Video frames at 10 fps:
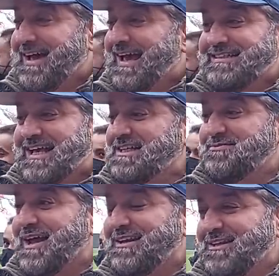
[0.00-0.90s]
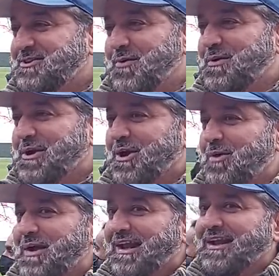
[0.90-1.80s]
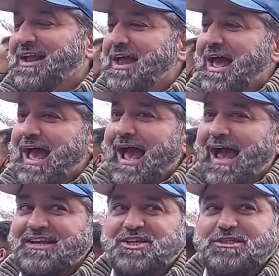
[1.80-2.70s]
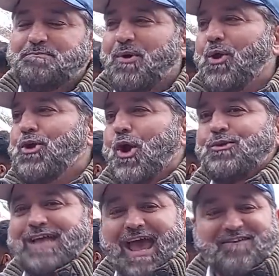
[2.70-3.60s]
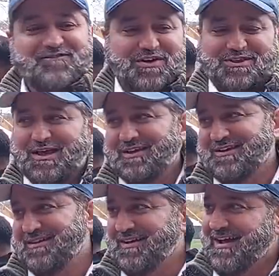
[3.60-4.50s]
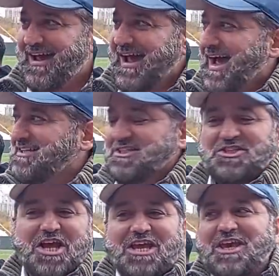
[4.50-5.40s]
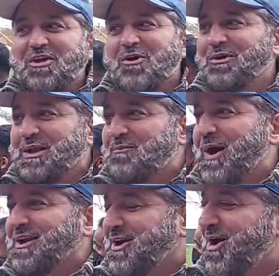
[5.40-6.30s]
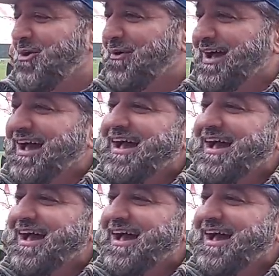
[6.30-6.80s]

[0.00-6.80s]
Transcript: is Israel does not want to go in and just bulldoze everything and just take it all in one go.